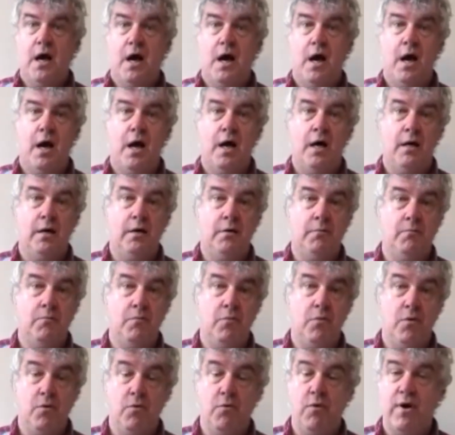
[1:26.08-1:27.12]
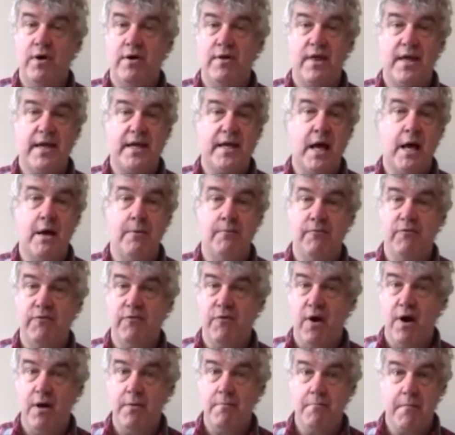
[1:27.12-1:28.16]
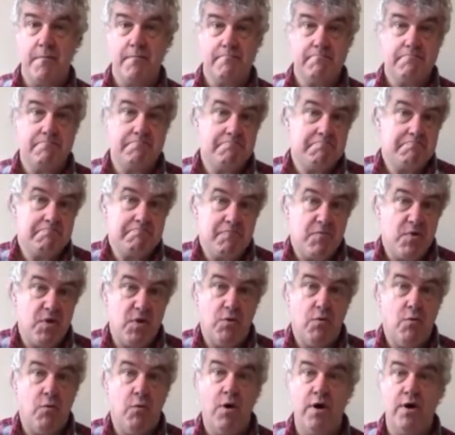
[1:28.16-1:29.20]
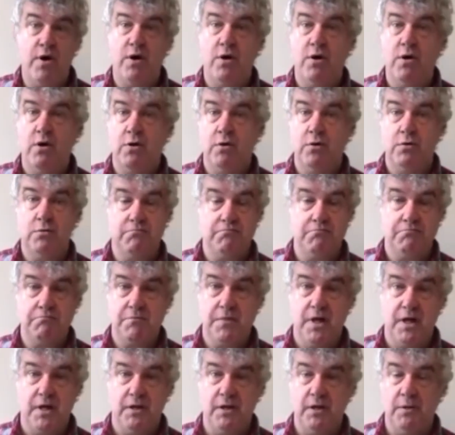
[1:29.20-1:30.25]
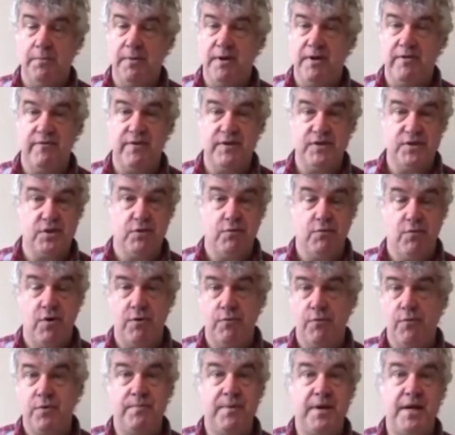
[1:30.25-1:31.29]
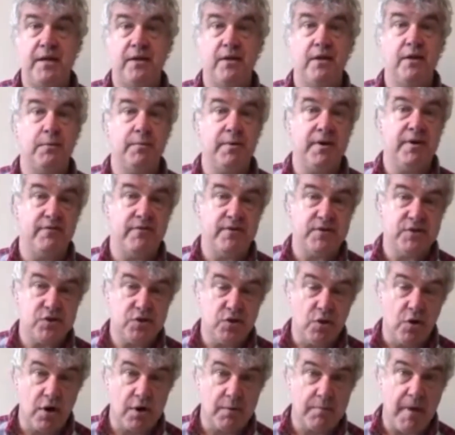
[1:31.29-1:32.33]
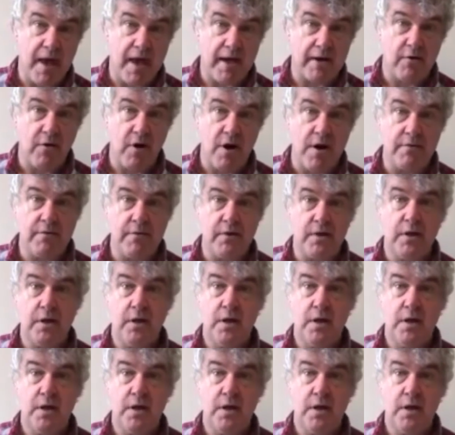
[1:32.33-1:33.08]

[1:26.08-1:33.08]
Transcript: Where do they come from? What would be a little bit of historic background?